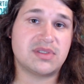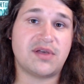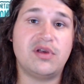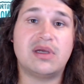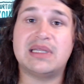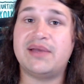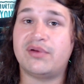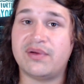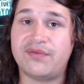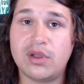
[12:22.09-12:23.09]
So if you could leave a
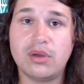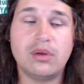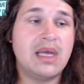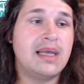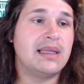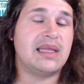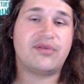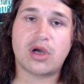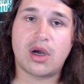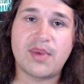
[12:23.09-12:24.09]
review, leave
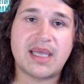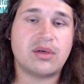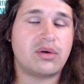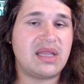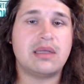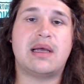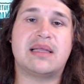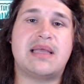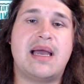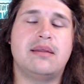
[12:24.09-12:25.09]
a comment or anything
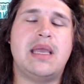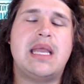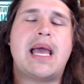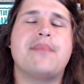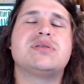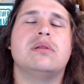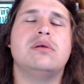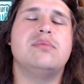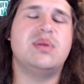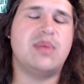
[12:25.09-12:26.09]
like that, it
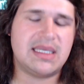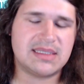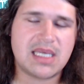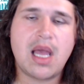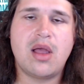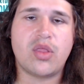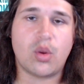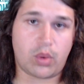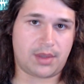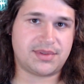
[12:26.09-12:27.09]
absolutely means the
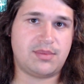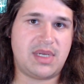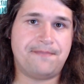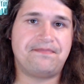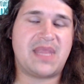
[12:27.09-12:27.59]
world to me.